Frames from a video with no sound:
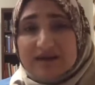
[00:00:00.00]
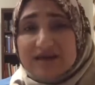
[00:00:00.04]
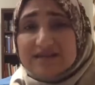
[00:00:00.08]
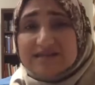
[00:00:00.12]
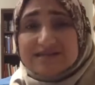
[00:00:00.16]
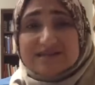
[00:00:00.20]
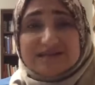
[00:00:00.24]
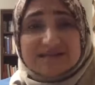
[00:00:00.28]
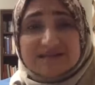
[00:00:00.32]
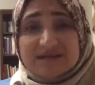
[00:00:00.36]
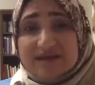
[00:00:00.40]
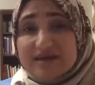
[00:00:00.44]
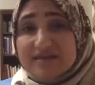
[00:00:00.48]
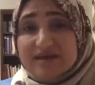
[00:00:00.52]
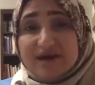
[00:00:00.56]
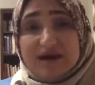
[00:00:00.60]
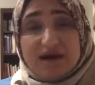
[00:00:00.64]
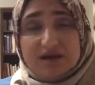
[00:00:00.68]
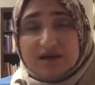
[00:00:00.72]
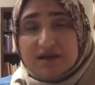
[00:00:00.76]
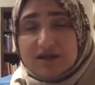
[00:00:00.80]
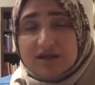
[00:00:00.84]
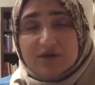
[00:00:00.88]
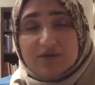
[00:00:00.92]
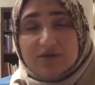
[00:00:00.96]
To say that,
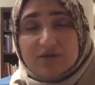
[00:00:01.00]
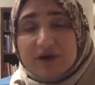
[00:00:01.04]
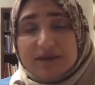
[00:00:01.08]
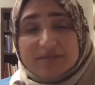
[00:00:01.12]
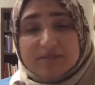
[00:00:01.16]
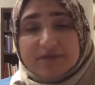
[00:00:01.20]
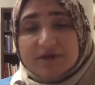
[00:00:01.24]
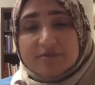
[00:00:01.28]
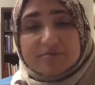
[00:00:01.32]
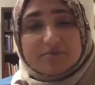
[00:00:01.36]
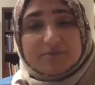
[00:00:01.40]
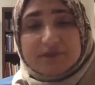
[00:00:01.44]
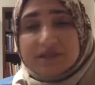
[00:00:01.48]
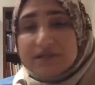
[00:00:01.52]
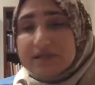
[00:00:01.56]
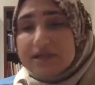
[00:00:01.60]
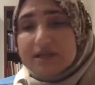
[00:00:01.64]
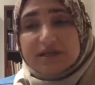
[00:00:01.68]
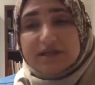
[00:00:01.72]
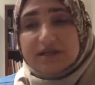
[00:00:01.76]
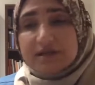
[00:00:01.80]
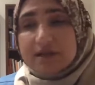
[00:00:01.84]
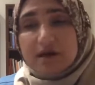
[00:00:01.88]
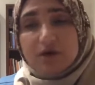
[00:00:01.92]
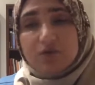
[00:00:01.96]
you know what, I'm
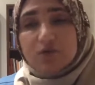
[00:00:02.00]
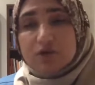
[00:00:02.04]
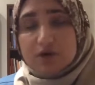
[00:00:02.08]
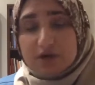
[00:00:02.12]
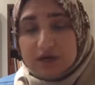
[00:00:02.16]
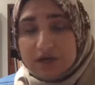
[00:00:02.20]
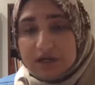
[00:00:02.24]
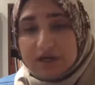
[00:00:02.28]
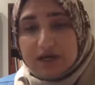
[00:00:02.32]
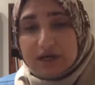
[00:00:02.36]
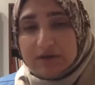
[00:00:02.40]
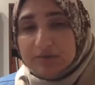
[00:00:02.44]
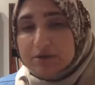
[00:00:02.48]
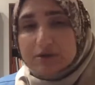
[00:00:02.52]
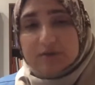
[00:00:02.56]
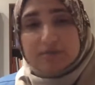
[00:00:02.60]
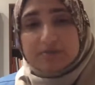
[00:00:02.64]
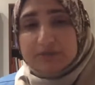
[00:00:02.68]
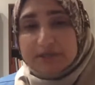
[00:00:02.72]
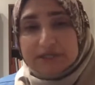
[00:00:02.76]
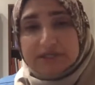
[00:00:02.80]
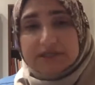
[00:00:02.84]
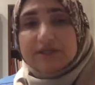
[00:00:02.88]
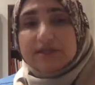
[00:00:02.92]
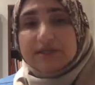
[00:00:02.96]
completely not worried, I'm
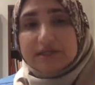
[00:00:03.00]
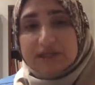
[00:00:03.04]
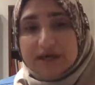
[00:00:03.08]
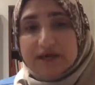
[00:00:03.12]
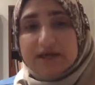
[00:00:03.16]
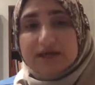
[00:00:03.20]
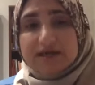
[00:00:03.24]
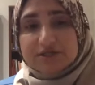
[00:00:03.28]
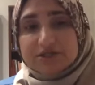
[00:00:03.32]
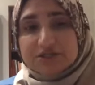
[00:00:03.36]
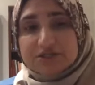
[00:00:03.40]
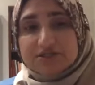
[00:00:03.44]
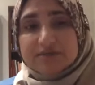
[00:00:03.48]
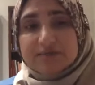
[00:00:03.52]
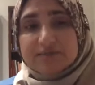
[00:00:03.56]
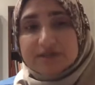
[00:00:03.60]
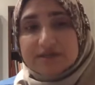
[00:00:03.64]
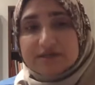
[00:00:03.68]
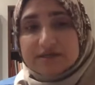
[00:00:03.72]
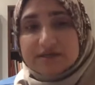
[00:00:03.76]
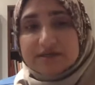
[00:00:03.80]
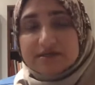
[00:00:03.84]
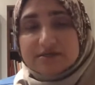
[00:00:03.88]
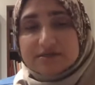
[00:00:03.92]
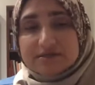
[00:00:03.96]
completely not anxious about
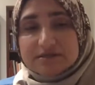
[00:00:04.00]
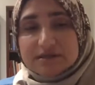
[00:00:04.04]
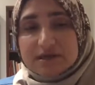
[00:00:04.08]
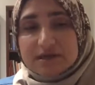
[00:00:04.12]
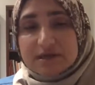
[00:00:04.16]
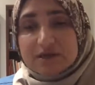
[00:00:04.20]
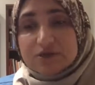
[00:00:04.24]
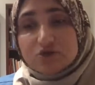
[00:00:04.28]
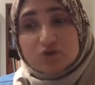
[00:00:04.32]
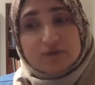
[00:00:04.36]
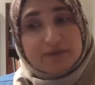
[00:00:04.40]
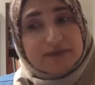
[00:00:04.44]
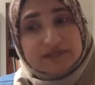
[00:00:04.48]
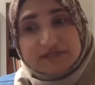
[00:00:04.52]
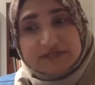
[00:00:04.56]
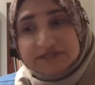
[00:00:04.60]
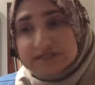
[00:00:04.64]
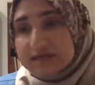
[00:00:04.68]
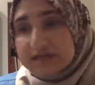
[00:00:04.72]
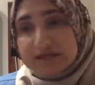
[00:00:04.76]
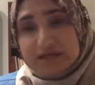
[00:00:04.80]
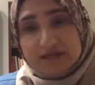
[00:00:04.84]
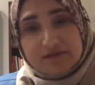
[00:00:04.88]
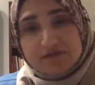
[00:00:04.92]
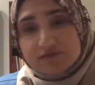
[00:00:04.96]
this, nobody's
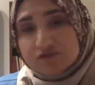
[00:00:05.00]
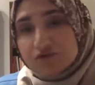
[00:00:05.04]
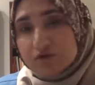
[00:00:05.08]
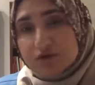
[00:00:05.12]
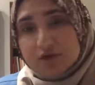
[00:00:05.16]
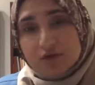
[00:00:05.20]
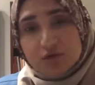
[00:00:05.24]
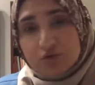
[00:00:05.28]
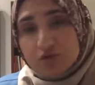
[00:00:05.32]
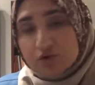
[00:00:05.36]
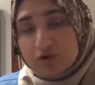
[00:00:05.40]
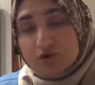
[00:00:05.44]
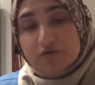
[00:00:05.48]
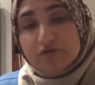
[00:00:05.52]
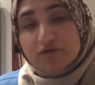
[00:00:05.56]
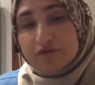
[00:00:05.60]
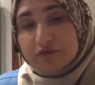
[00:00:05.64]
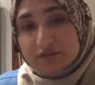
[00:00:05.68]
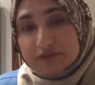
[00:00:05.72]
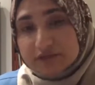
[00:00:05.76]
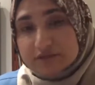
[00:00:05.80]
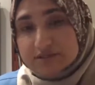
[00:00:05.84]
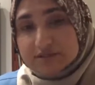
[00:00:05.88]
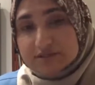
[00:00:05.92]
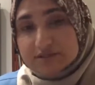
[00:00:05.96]
going to give you an award for
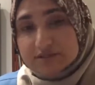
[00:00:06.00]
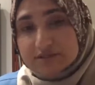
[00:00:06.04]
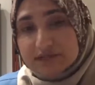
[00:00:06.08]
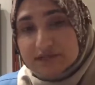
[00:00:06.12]
this.